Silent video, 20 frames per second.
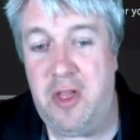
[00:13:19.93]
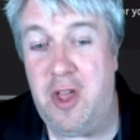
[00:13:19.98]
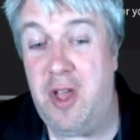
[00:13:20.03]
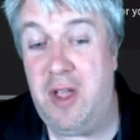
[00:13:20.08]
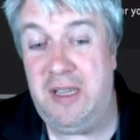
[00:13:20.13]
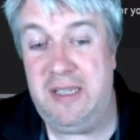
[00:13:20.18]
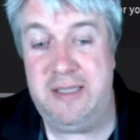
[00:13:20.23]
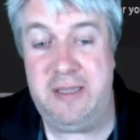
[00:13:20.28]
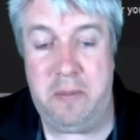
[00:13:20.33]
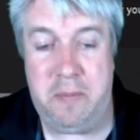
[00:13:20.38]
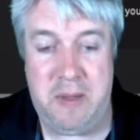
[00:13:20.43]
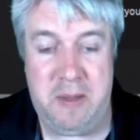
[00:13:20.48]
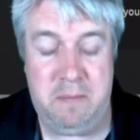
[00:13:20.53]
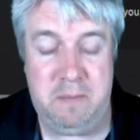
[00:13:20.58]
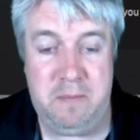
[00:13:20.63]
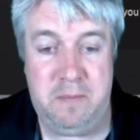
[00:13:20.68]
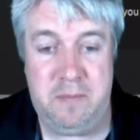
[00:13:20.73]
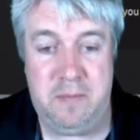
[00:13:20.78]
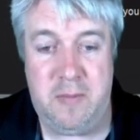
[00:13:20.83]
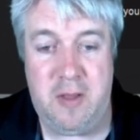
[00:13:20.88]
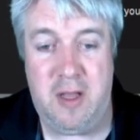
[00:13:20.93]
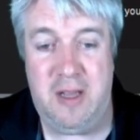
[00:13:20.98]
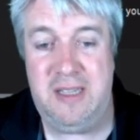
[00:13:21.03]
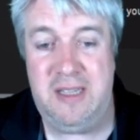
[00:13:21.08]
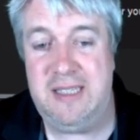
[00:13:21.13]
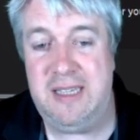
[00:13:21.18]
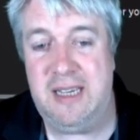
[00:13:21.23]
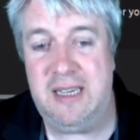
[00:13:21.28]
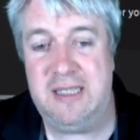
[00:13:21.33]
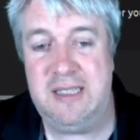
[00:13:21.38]
30 something.
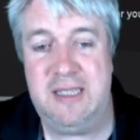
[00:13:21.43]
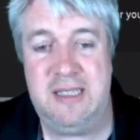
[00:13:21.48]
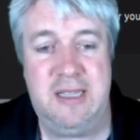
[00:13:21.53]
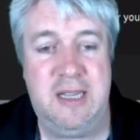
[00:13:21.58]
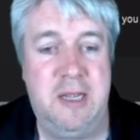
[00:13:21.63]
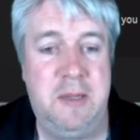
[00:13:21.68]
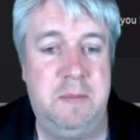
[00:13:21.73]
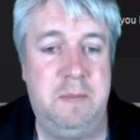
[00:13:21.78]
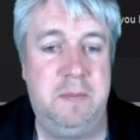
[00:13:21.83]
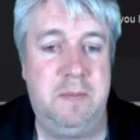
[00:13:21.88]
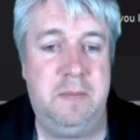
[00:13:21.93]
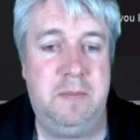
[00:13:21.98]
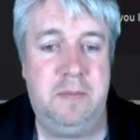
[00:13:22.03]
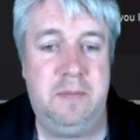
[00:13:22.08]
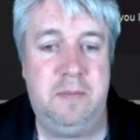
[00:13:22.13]
36 is it?